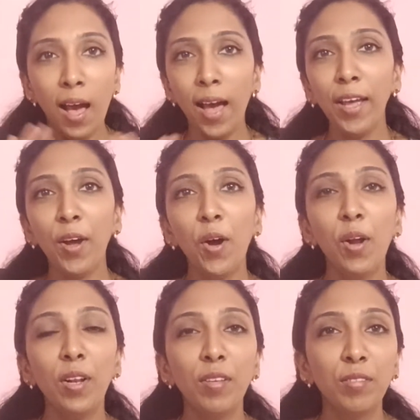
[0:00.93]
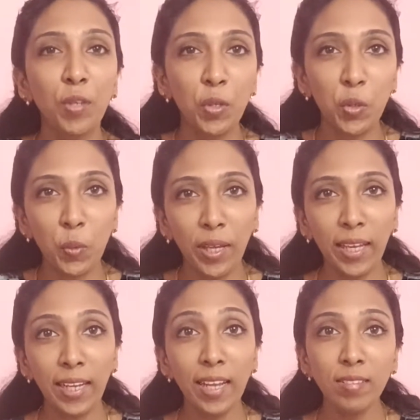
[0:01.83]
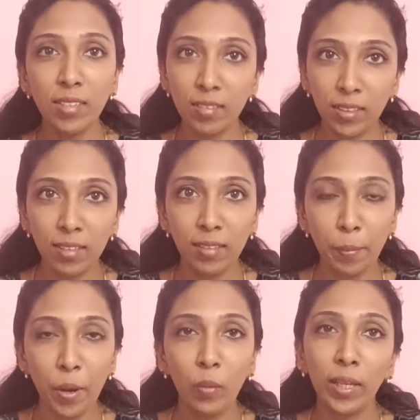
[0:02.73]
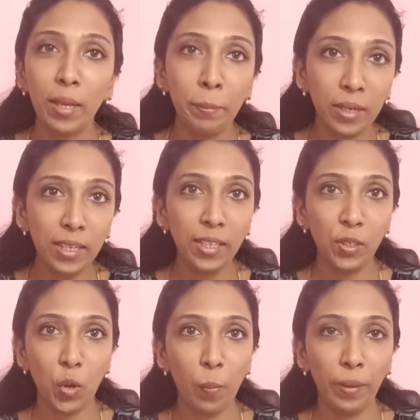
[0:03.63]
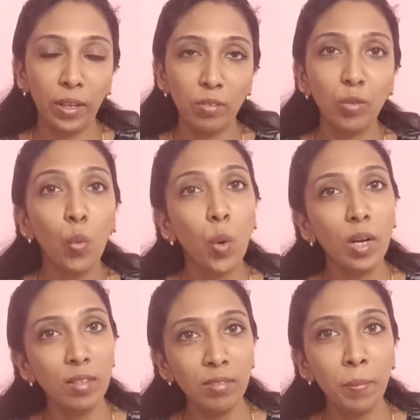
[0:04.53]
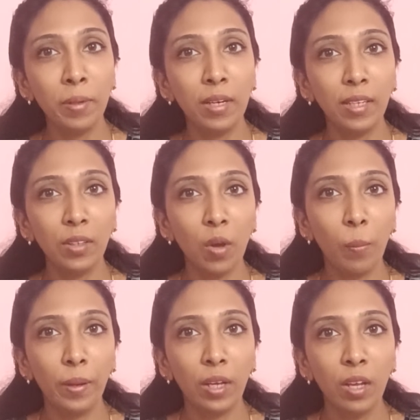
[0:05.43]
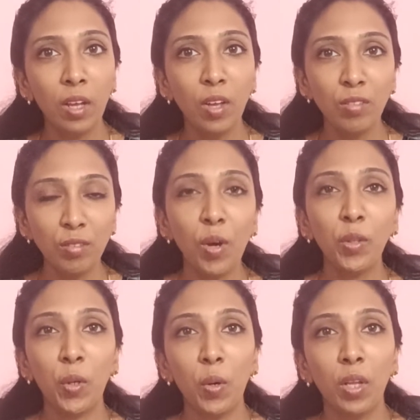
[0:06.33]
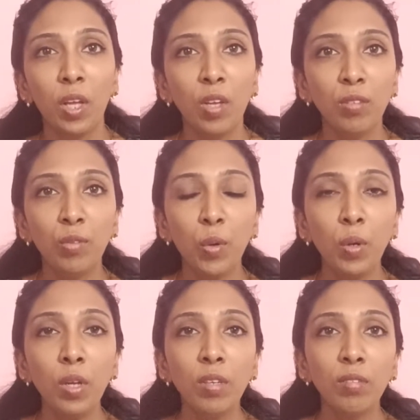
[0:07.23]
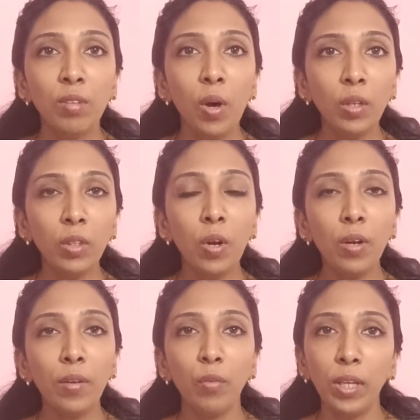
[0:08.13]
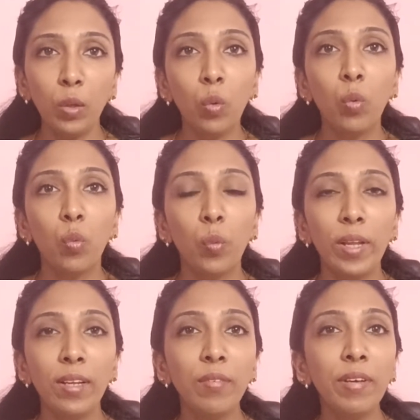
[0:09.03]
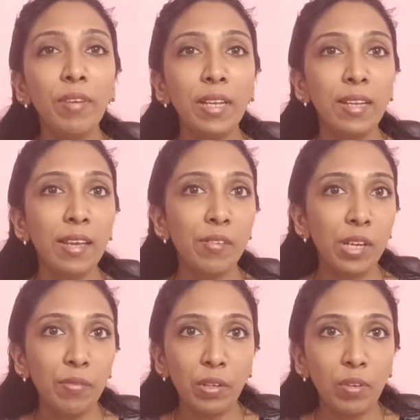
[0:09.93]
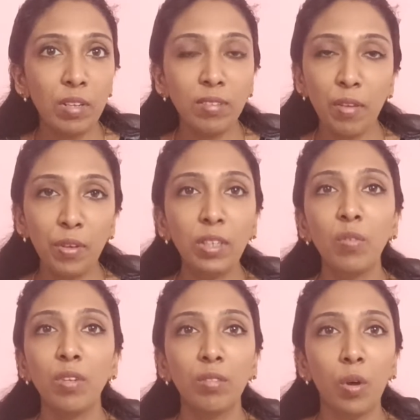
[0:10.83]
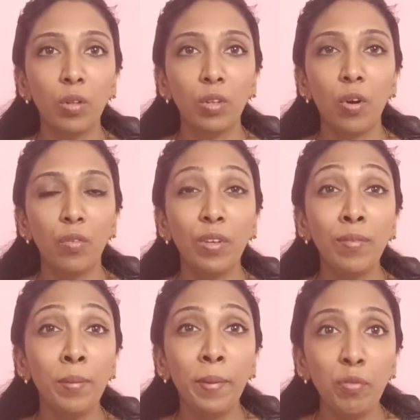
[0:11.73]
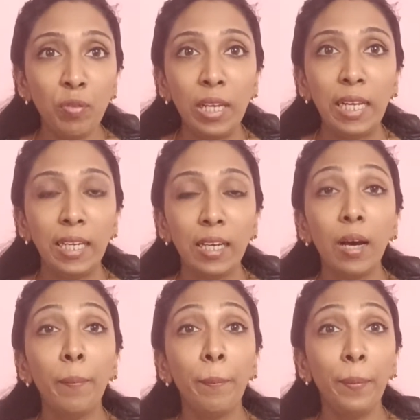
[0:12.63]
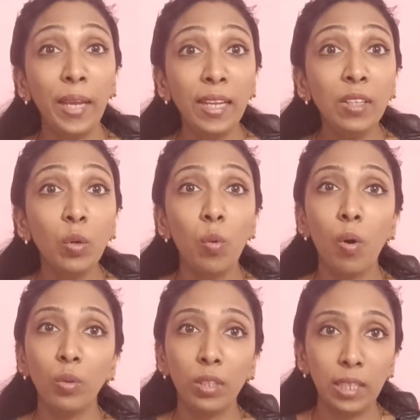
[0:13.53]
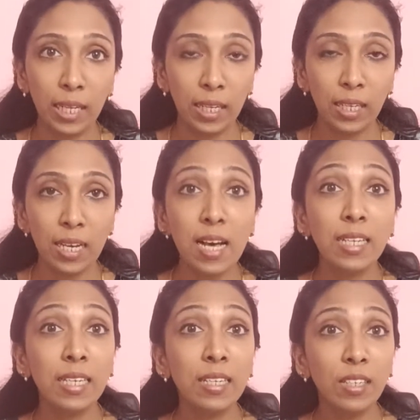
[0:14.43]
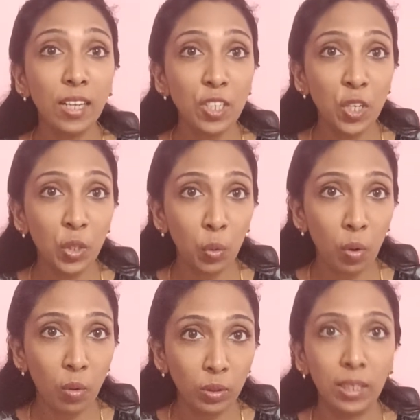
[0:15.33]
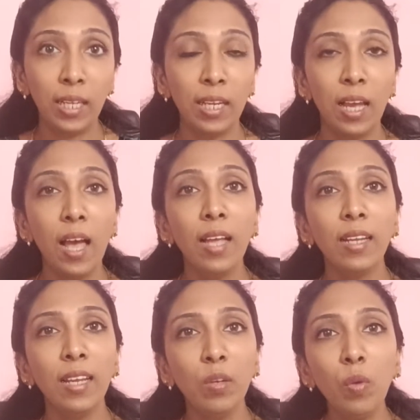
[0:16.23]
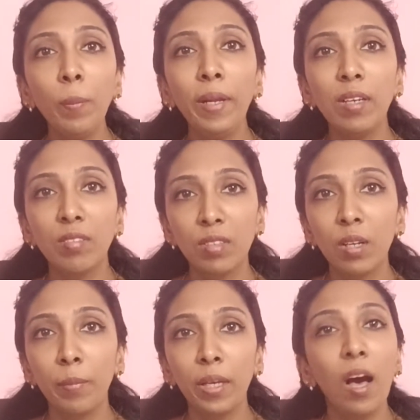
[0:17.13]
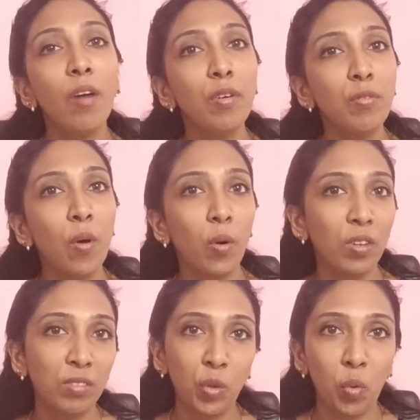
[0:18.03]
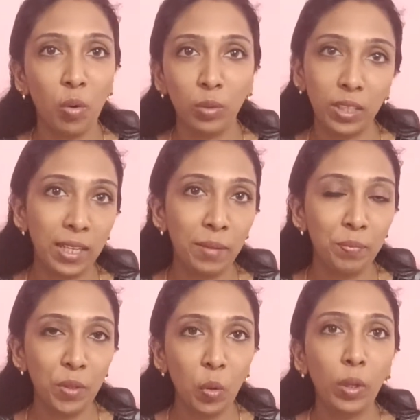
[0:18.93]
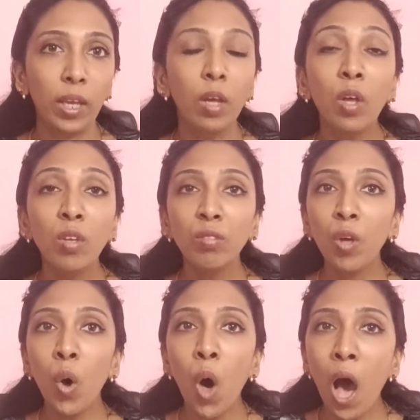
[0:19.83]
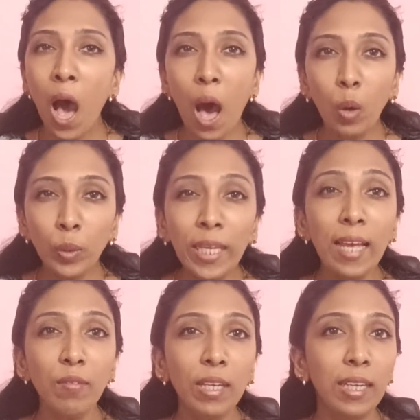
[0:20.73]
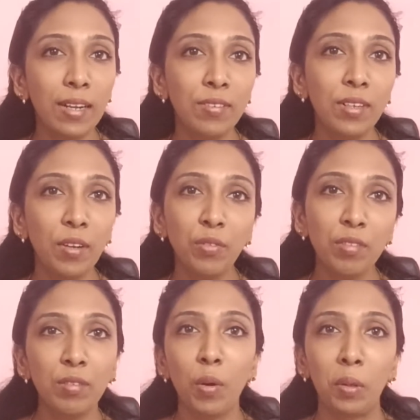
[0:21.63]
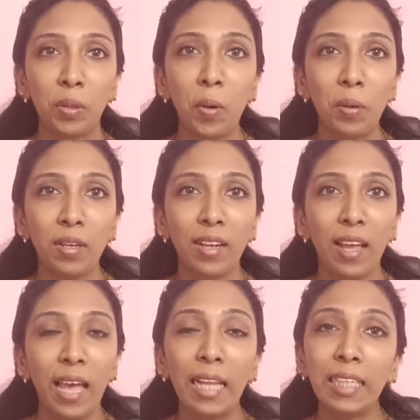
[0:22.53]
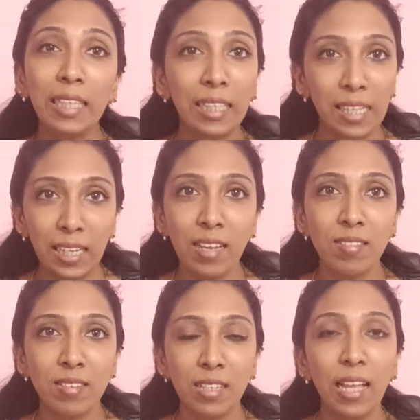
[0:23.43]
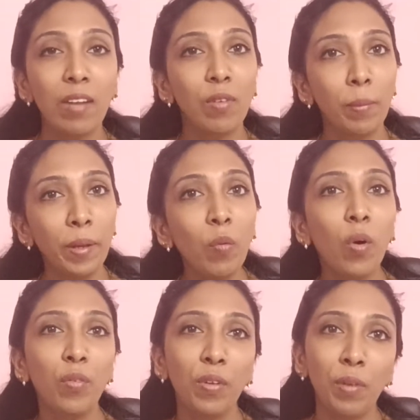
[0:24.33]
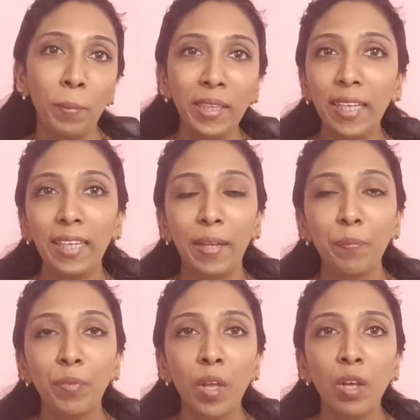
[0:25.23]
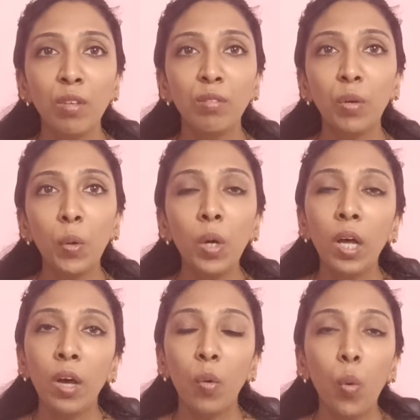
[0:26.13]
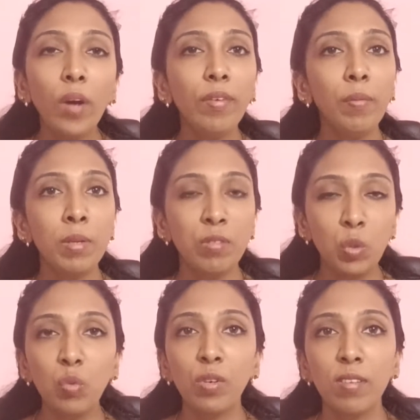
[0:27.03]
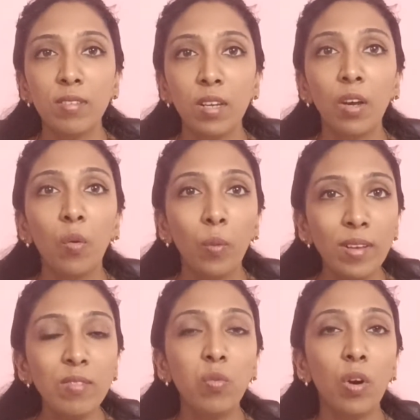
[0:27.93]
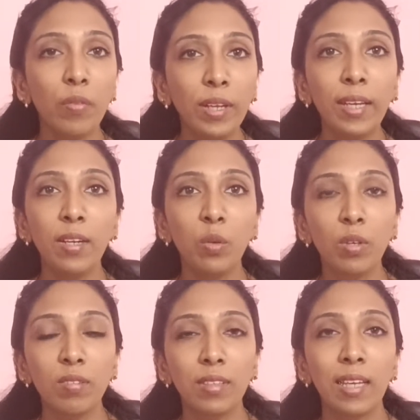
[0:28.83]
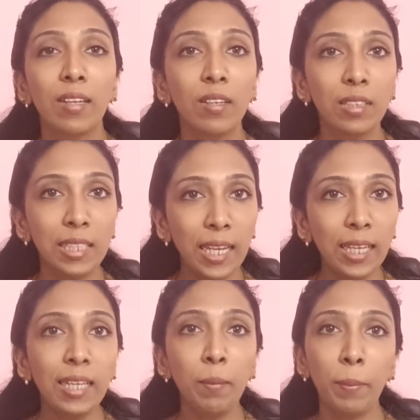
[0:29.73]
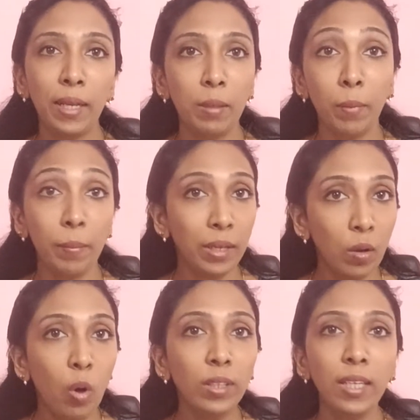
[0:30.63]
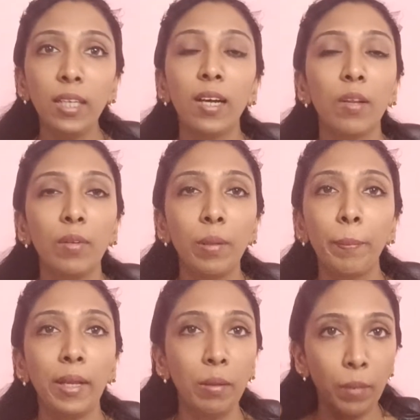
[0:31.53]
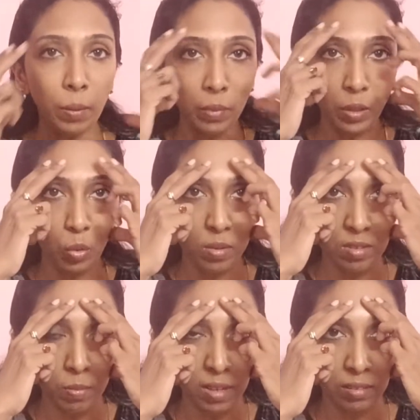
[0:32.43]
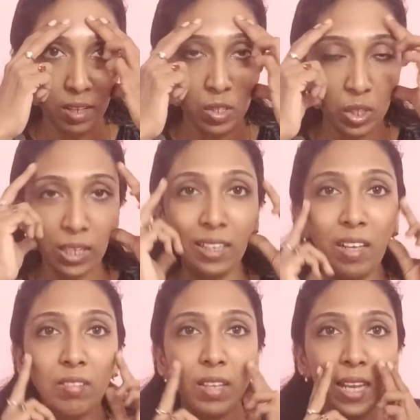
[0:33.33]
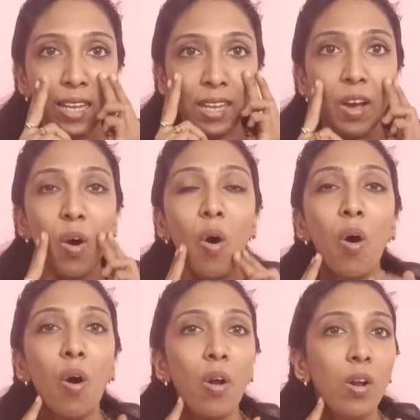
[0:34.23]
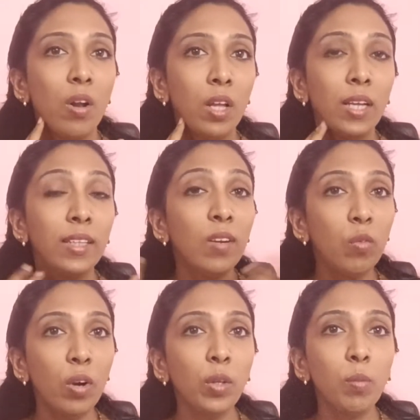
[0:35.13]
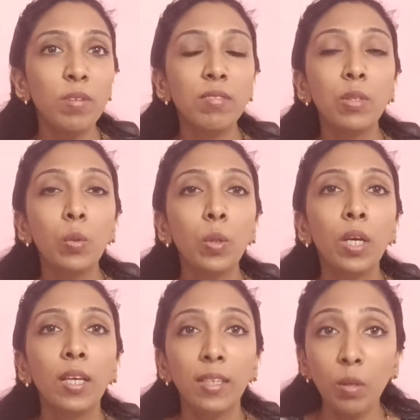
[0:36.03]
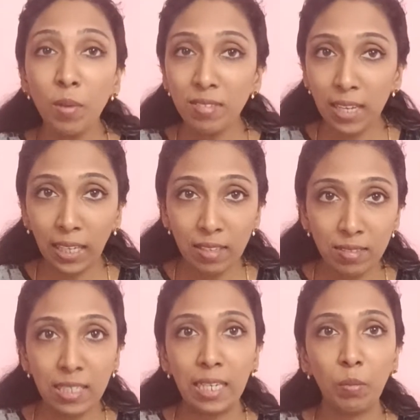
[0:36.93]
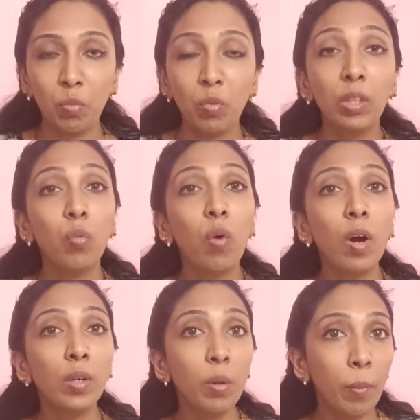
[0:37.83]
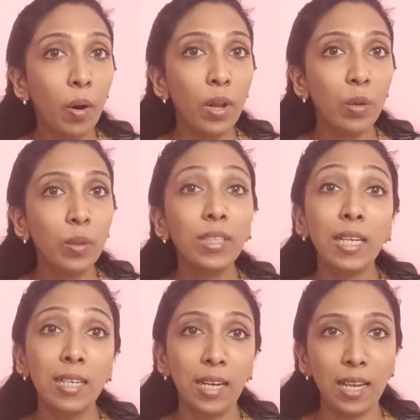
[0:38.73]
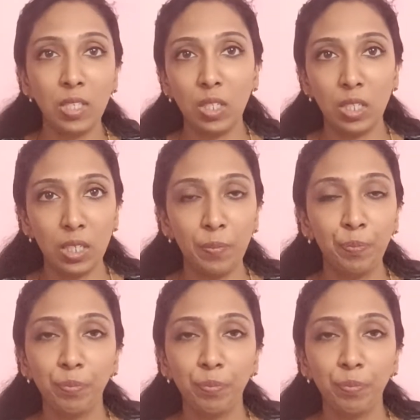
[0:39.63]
Hi all. So today let's discuss about a burning topic. So what is a burning topic? Sore throat. So sore throat, we know when everyone is affected with sore throat, we will be feeling a pain throughout the day and irritation throughout the day, and it will be disturbing our focus throughout the day. Okay. So how can we get rid of this sore throat at the earliest? That will be what we will be thinking. So what we must do first, what we can do is that take any pain balm, any authentic Ayurveda pain balm, you must massage in this area all. Then what you must do, you must take a steam with water boiled with dry ginger.